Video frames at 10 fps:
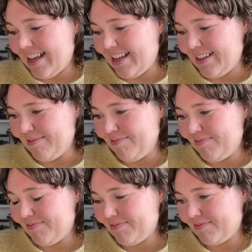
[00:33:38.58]

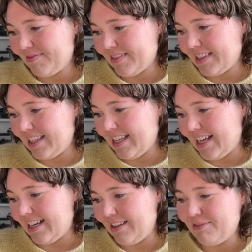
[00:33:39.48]

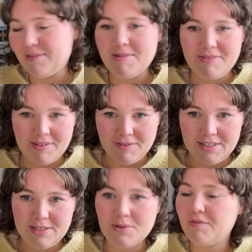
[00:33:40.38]
Another one of my
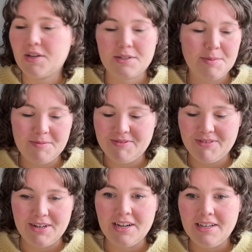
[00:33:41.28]
favorites, who I've talked about
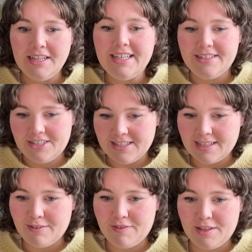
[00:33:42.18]
before,
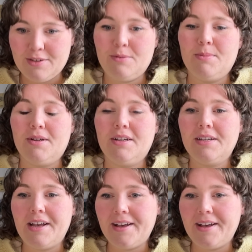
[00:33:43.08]
Jessica Faith Cooper.